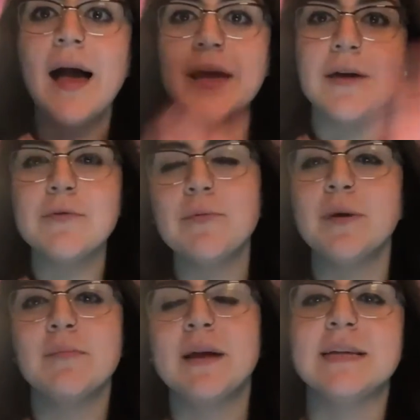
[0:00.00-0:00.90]
Hi
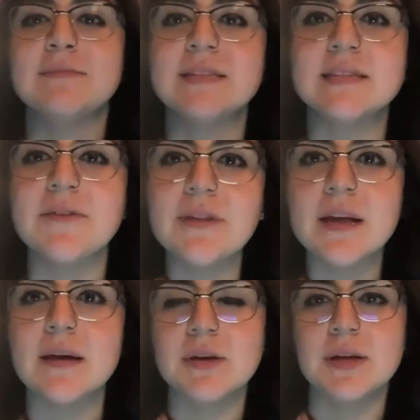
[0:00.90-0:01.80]
everyone, my name is
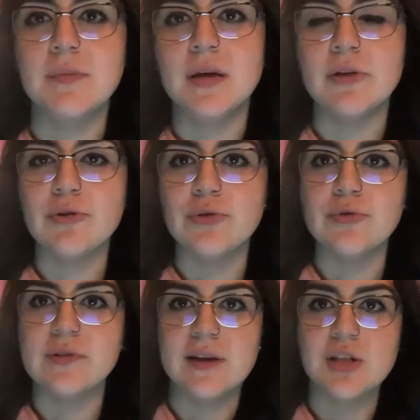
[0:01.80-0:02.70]
Stephanie. I'm going to be
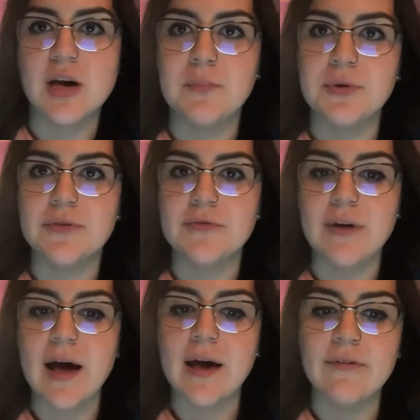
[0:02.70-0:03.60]
introducing Chapter
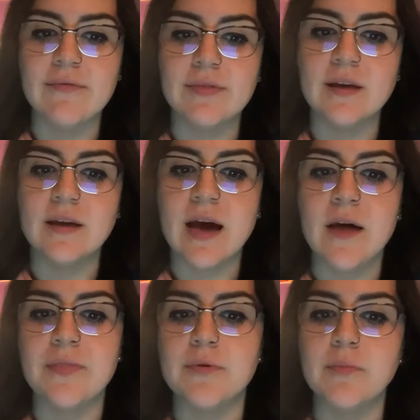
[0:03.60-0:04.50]
5, the
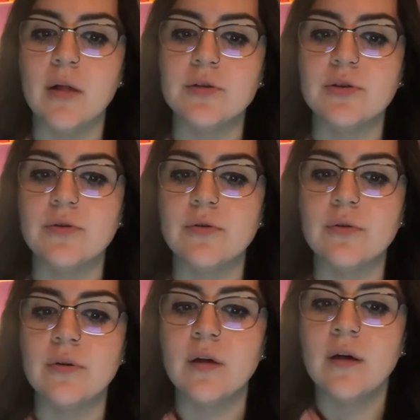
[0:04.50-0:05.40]

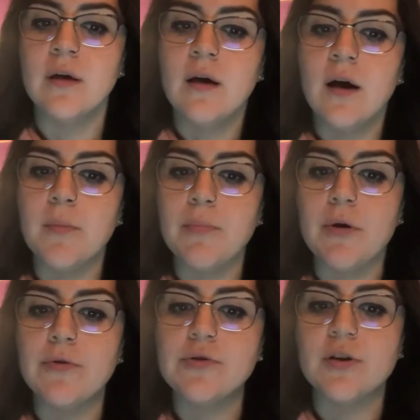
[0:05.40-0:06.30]
Anthropological
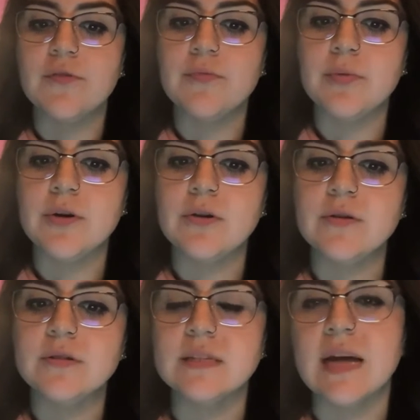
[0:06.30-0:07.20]
Approach of
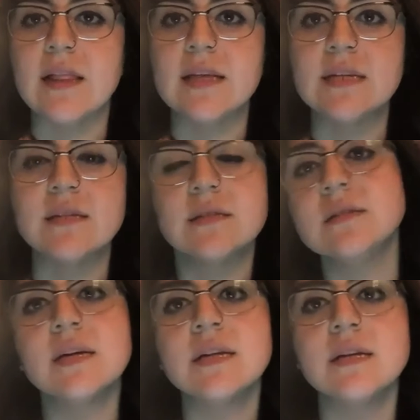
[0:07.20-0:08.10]
Personality
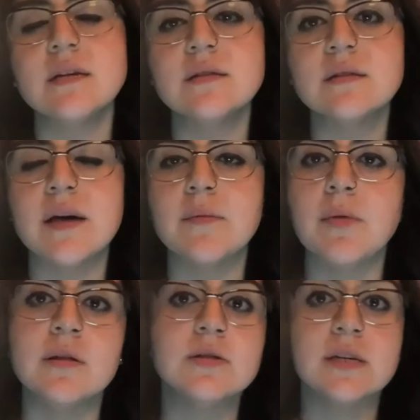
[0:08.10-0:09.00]
Studies. I
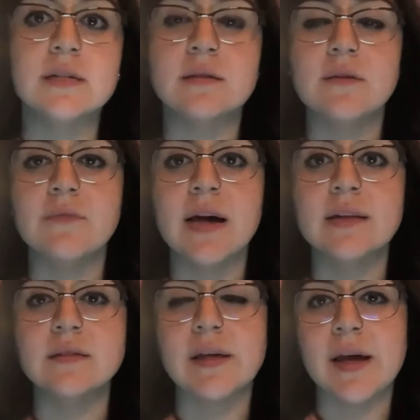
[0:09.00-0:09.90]
apologize in
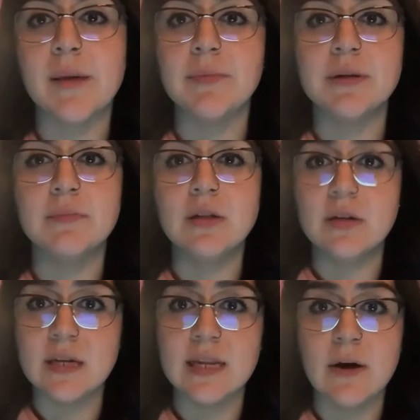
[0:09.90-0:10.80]
advance. I am going to be
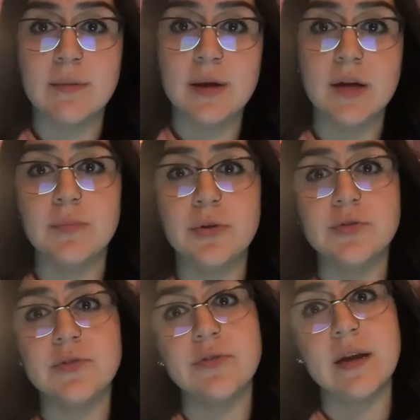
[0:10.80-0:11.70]
looking down on my computer
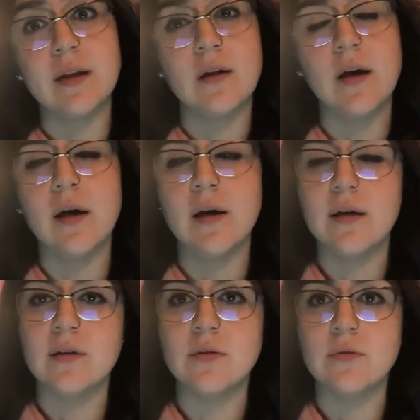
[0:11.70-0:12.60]
screen
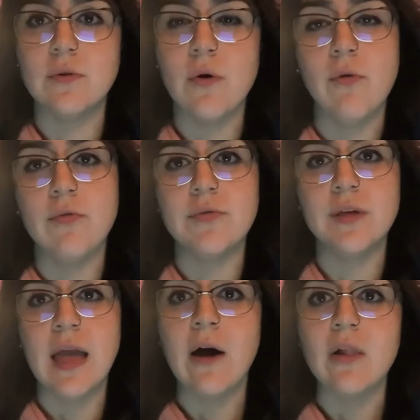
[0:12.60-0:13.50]
to go over
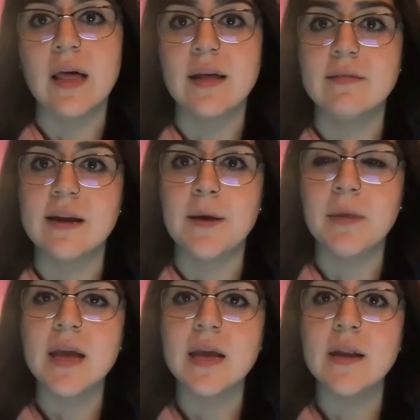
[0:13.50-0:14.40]
the outline that I
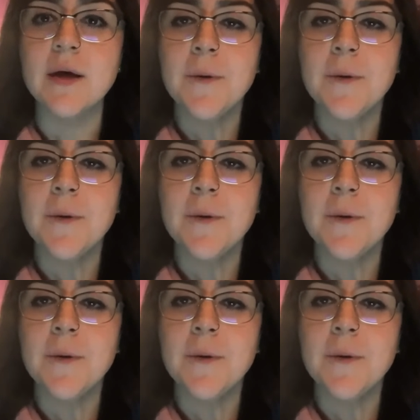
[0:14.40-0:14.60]
made.